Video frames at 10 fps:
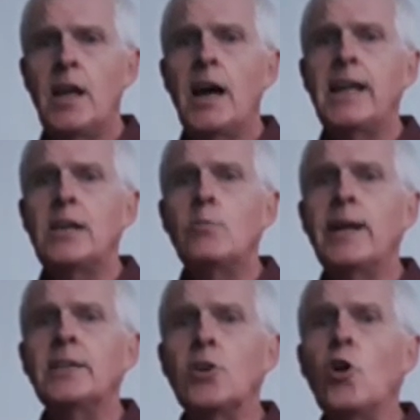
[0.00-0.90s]
I
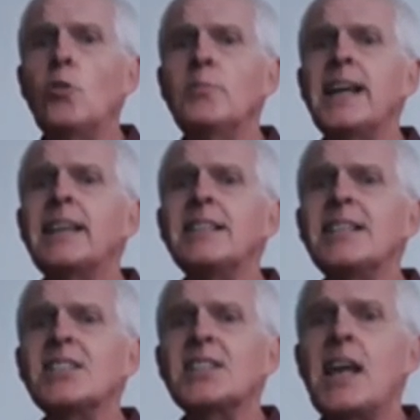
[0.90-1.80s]
went home that
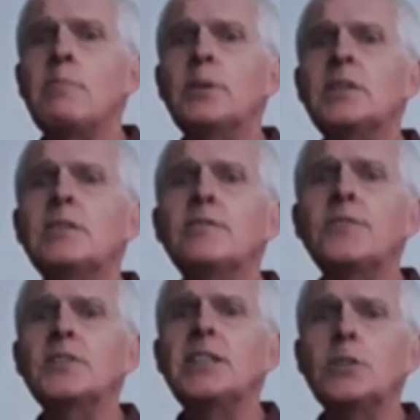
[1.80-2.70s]
December,
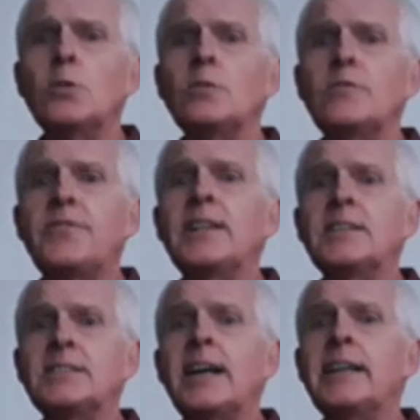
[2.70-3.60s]
for the old
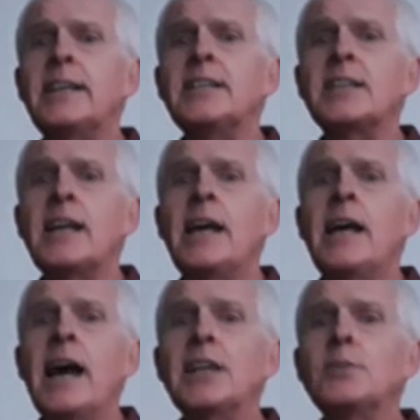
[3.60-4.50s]
fella died,
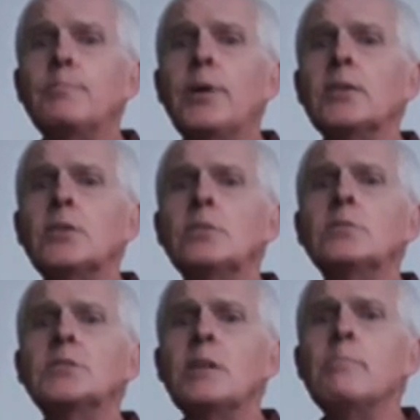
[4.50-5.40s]
had to
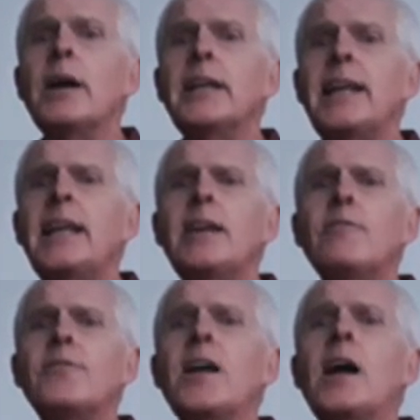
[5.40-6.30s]
borrow the money
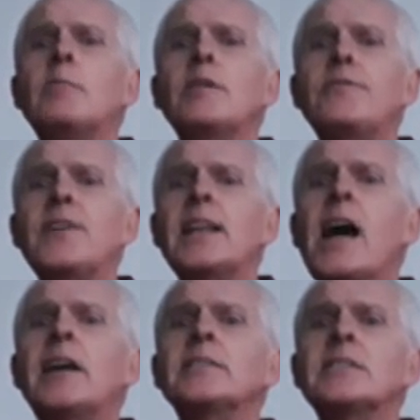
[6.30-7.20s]
from a fill
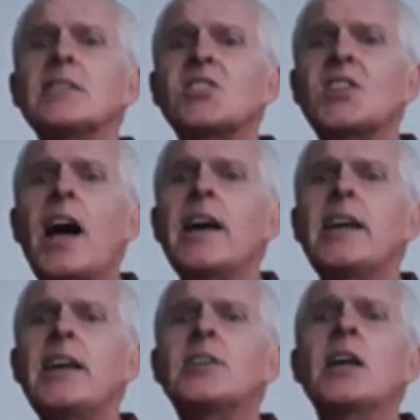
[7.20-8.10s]
on the
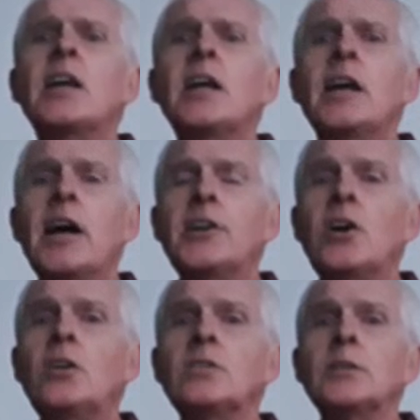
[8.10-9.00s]
side, and
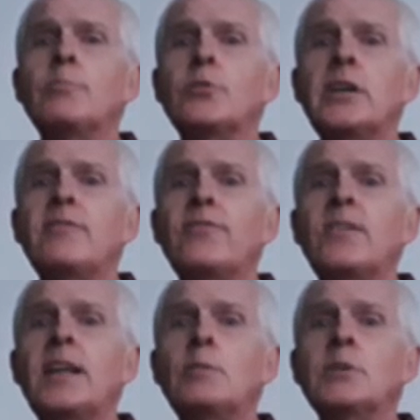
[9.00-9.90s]
all the bright
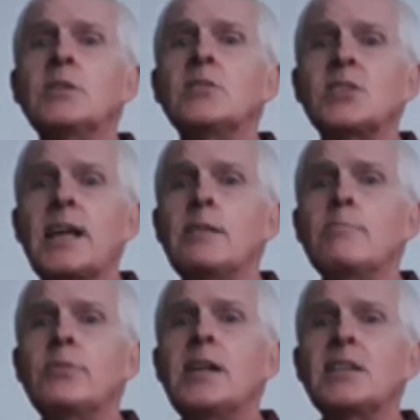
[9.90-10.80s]
flowers
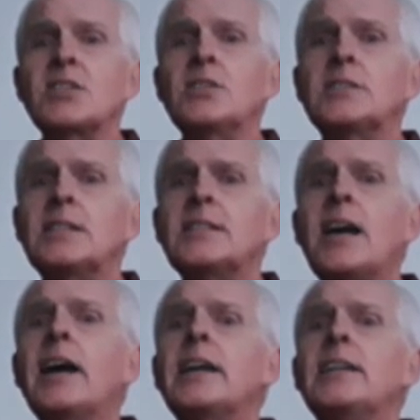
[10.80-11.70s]
and brass couldn't
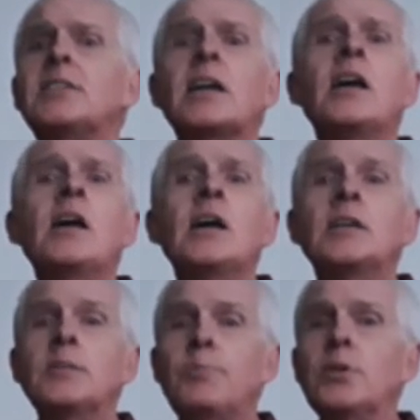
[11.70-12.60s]
hide
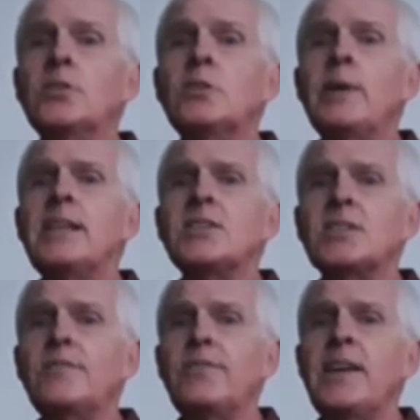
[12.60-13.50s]
the poor
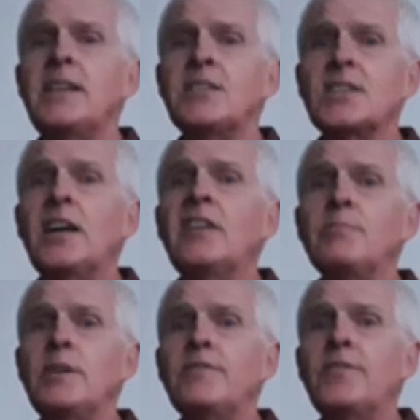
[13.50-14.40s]
wasted face
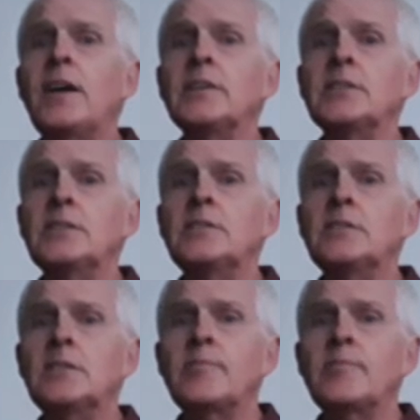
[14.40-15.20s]
of me father.